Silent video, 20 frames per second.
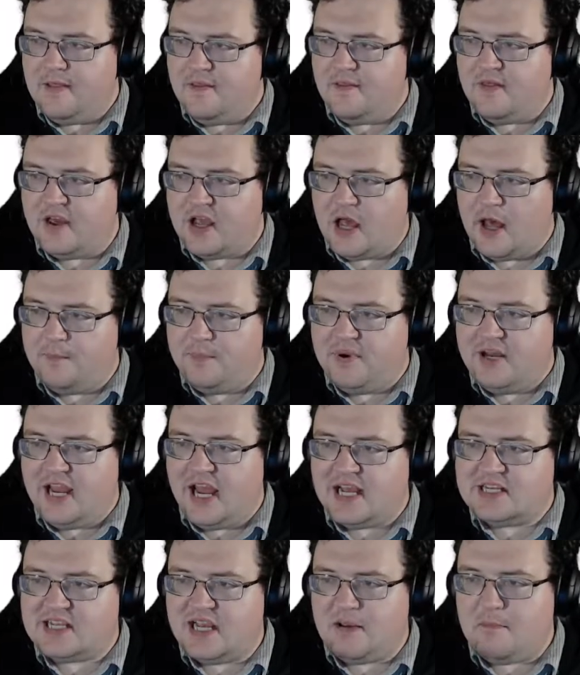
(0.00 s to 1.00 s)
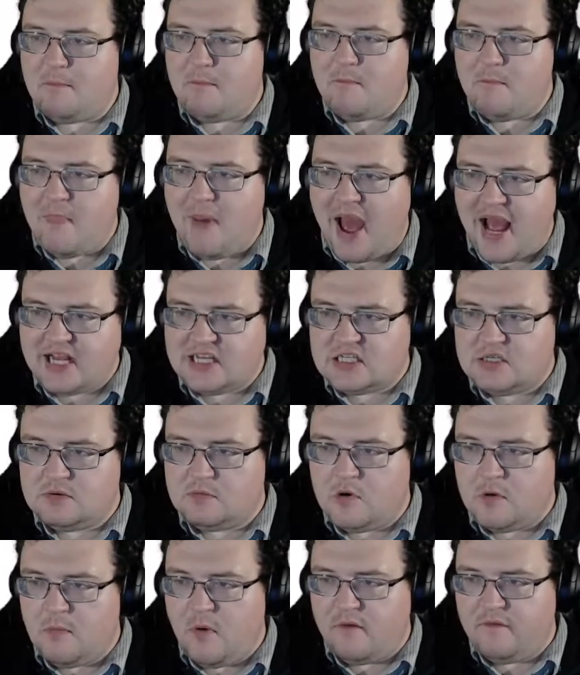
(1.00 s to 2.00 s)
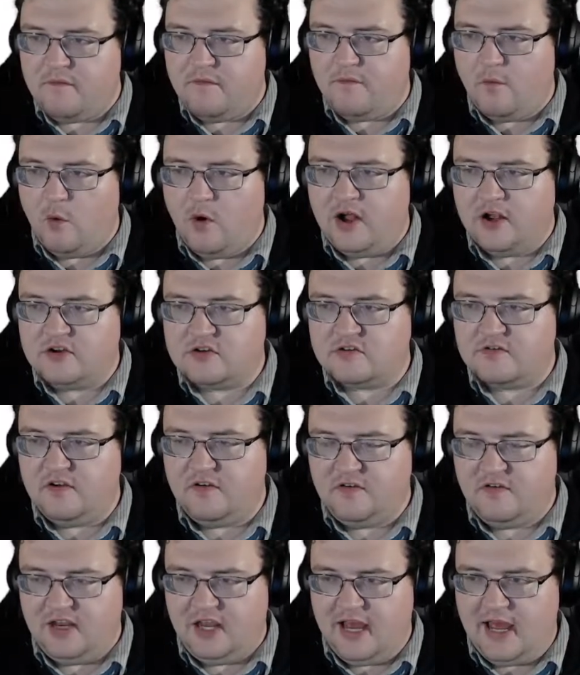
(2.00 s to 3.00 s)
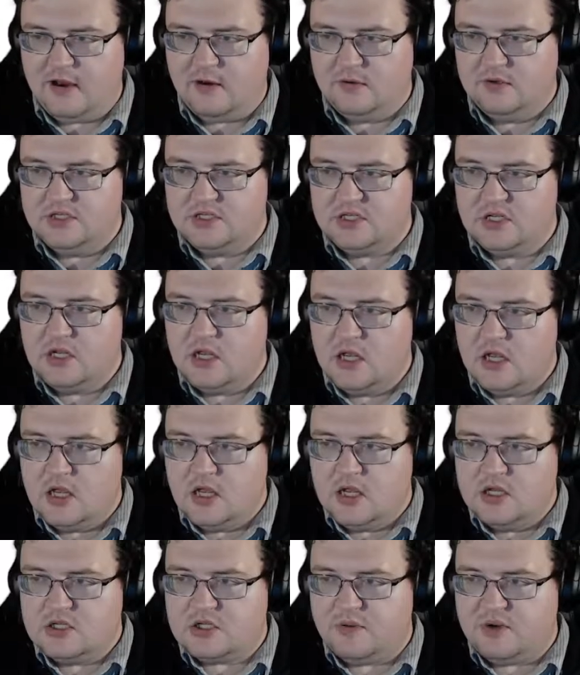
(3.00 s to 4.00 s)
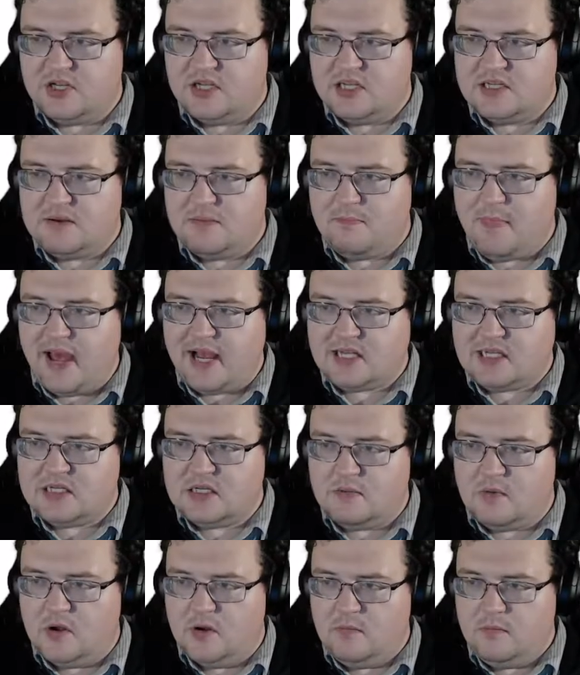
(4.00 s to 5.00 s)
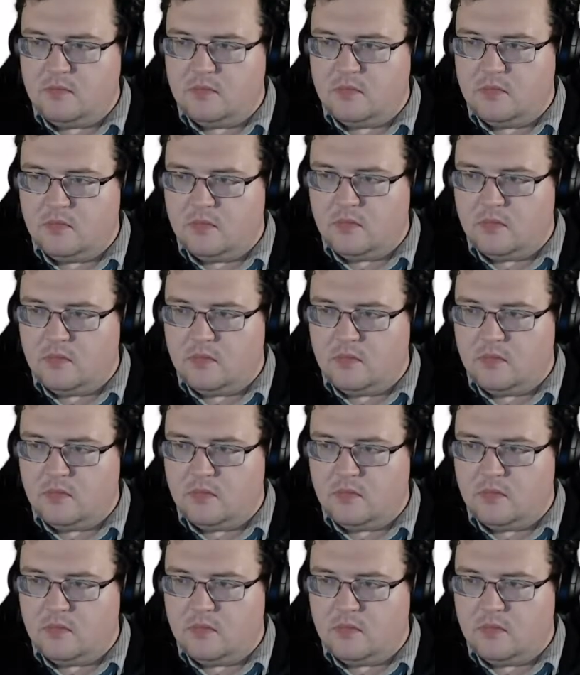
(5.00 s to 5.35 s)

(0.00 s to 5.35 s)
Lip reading: The company has a maximum of 450 hours. So because it's a maximum,